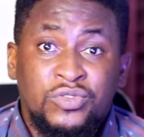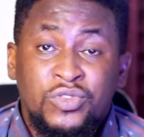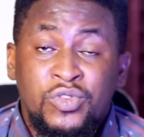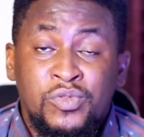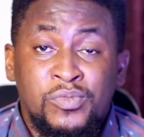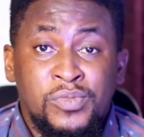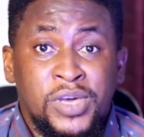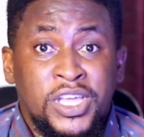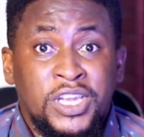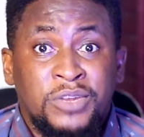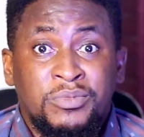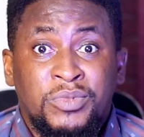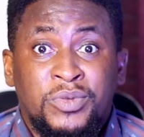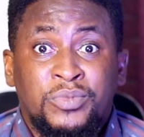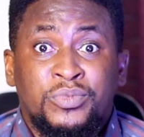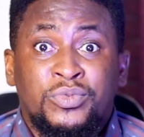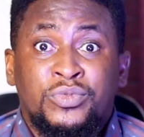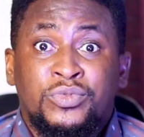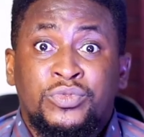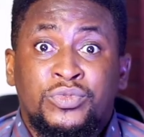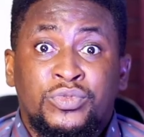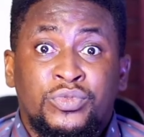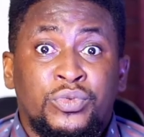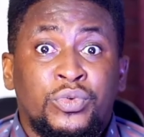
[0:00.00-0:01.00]
So many
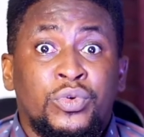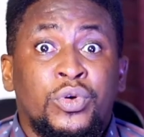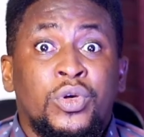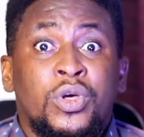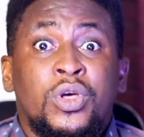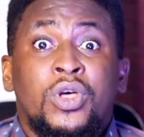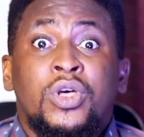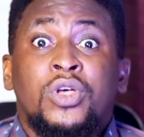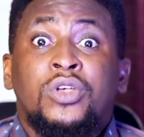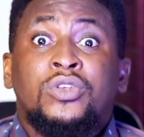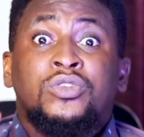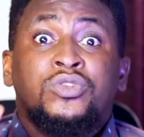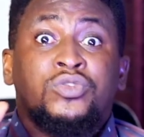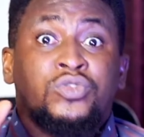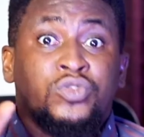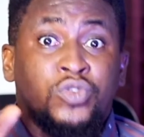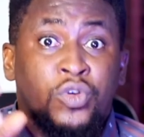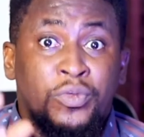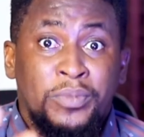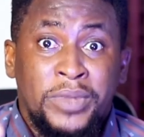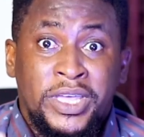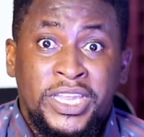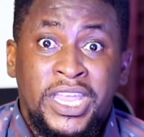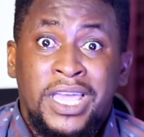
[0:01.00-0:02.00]
people do
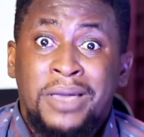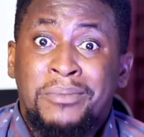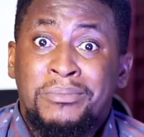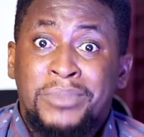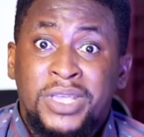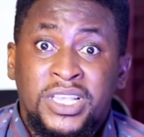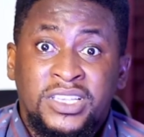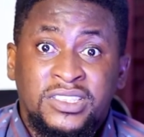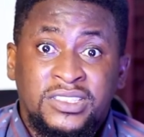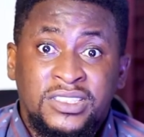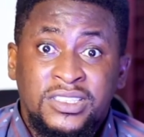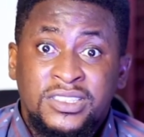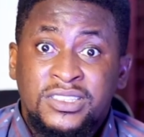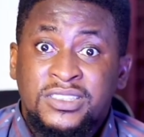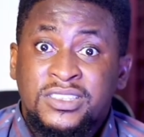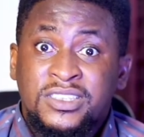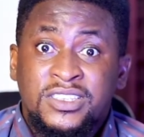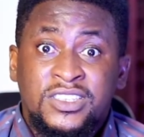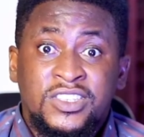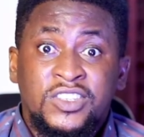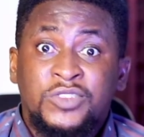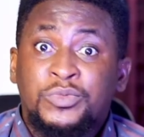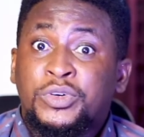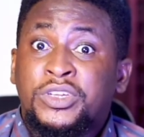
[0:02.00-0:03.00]
so many amazing
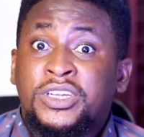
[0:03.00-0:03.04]
things,